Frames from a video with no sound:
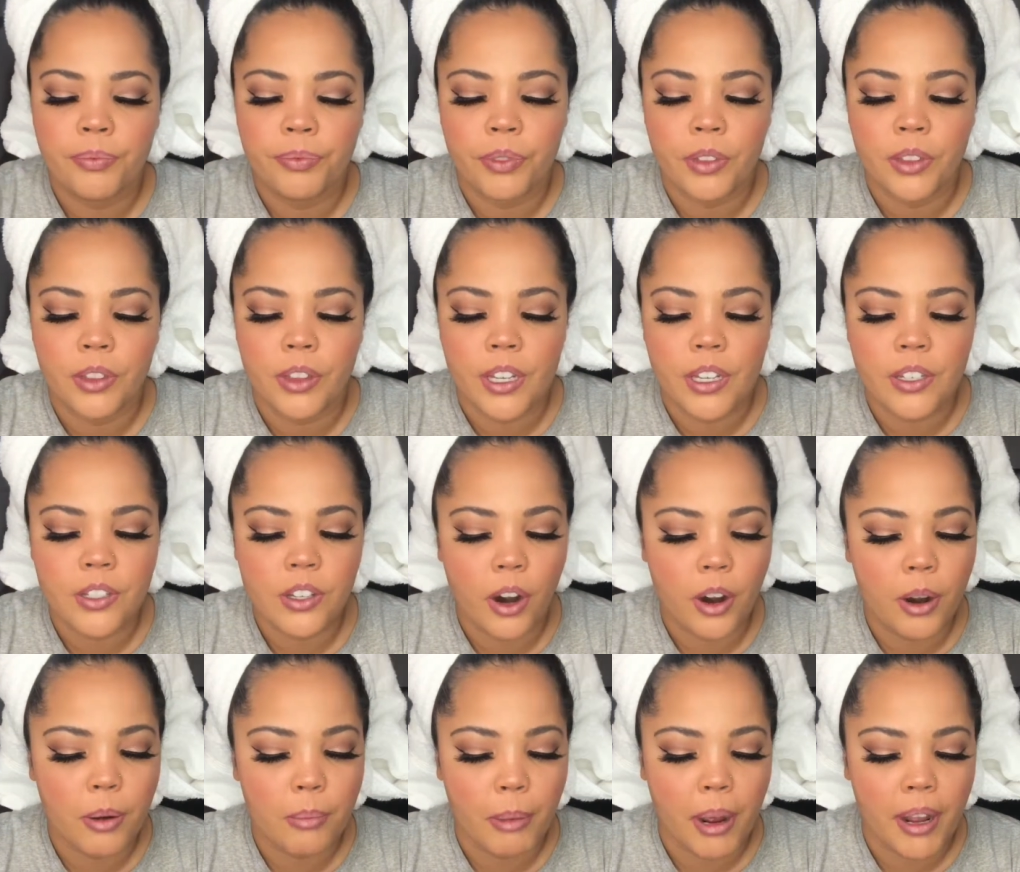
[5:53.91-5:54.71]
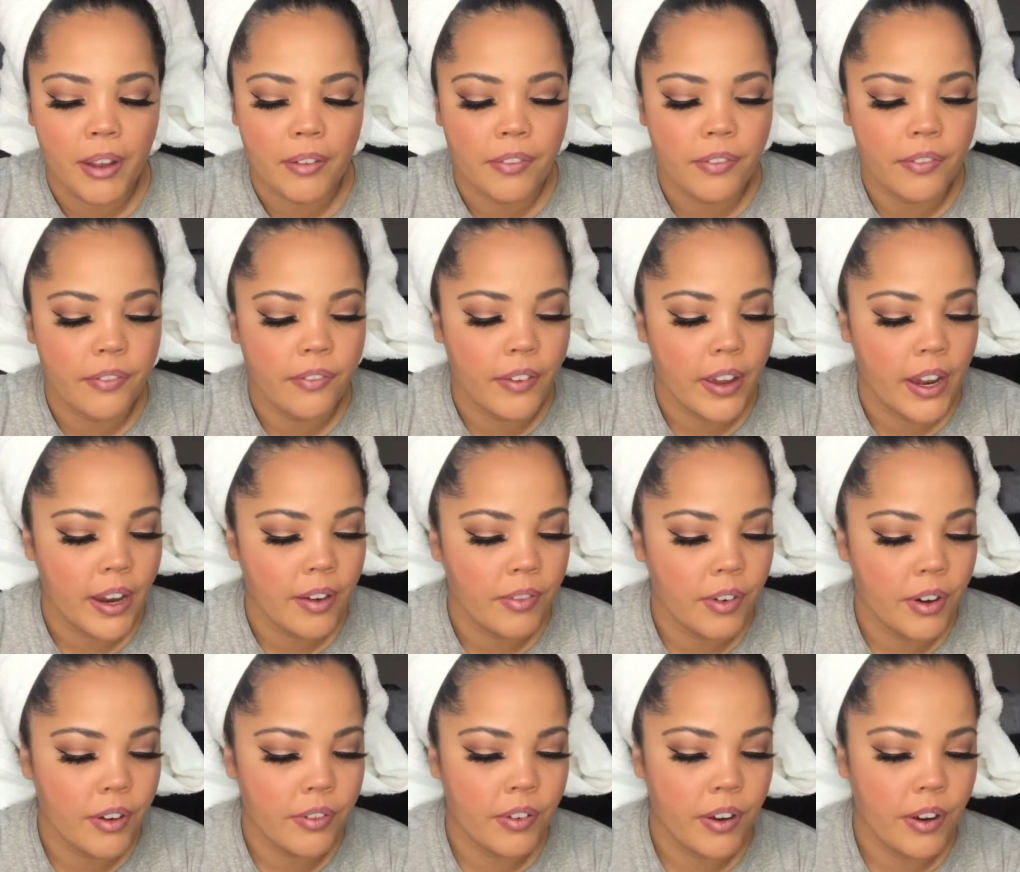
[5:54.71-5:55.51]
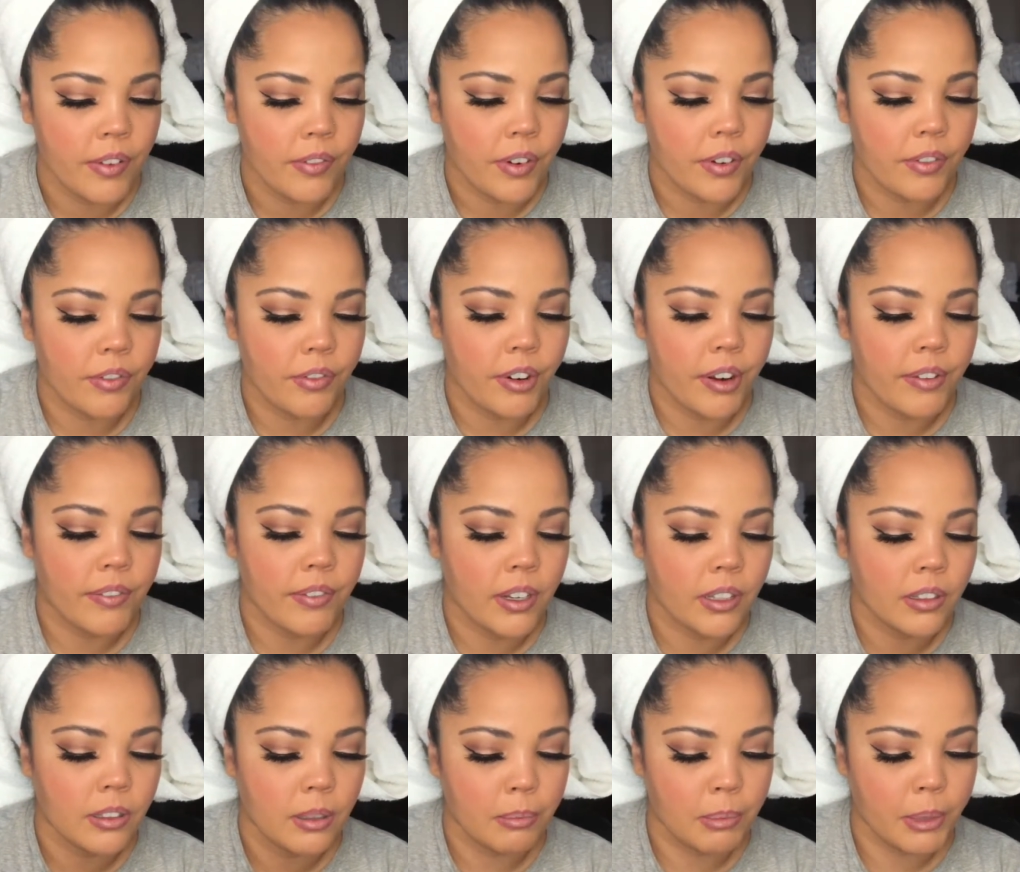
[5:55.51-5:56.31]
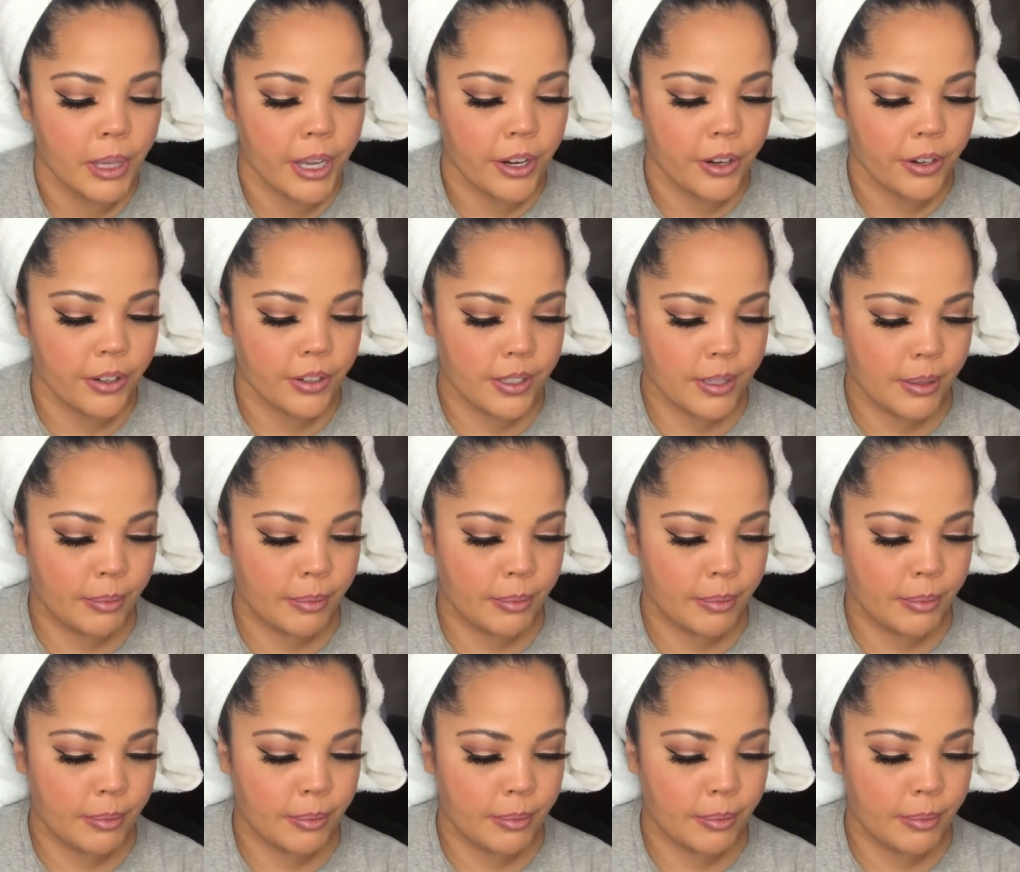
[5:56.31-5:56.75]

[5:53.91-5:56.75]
These are my favorite lip liners.